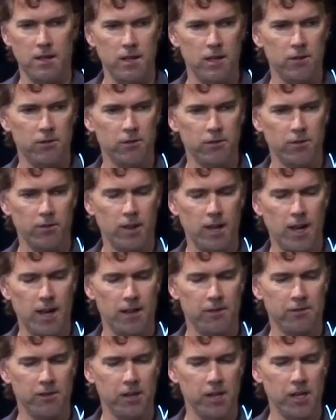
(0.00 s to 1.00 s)
is the
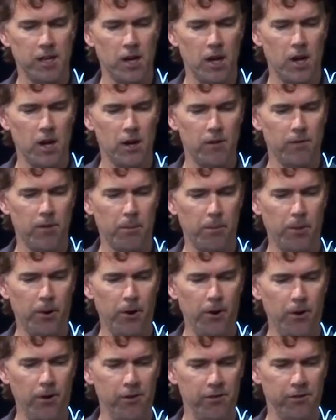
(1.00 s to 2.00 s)
velocity of the
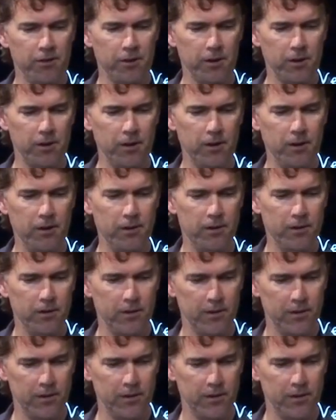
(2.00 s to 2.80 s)
person